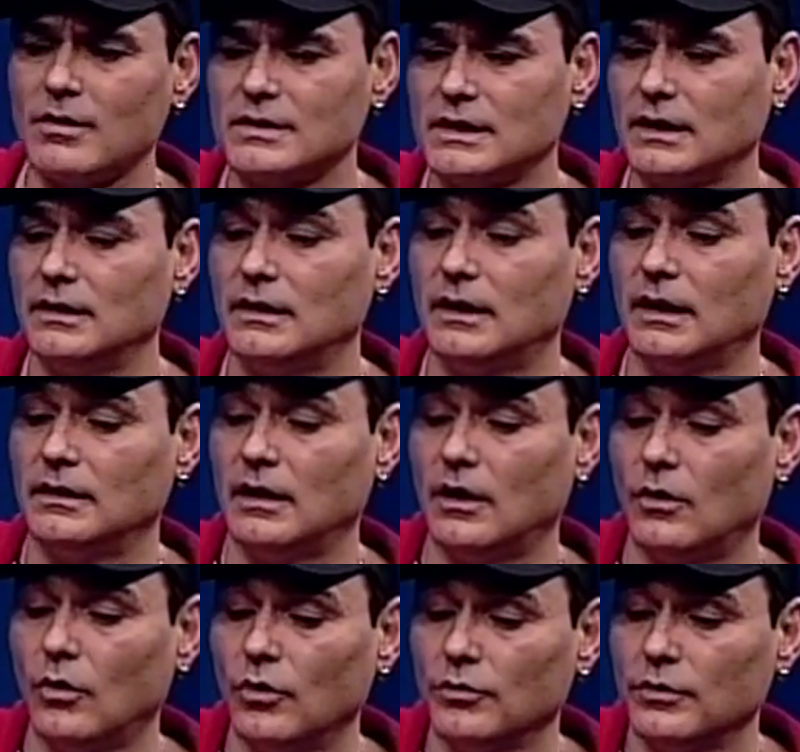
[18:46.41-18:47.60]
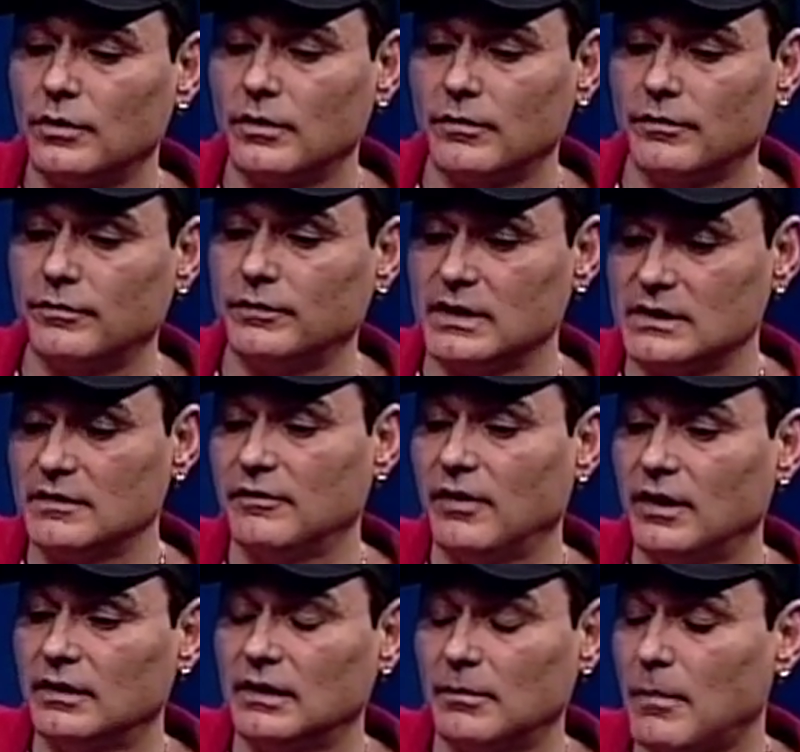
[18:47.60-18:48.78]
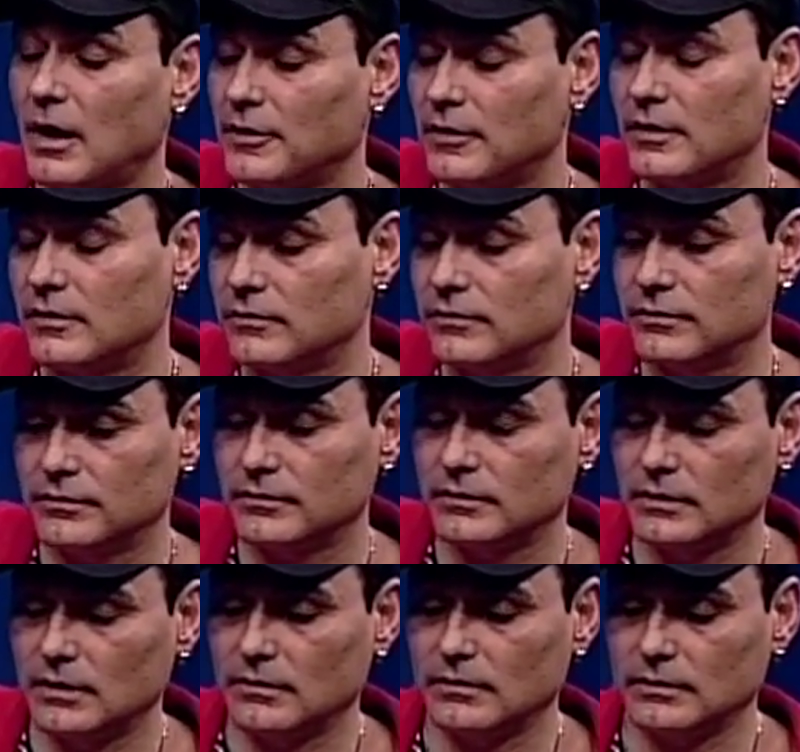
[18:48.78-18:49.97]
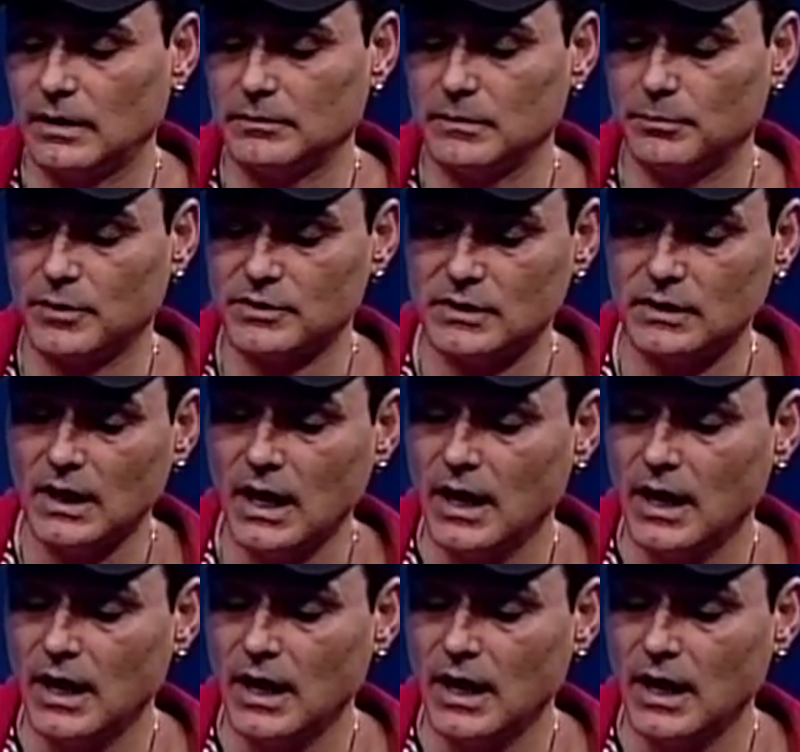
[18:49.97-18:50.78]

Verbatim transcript: Said then the owner of this event, the mother of the person,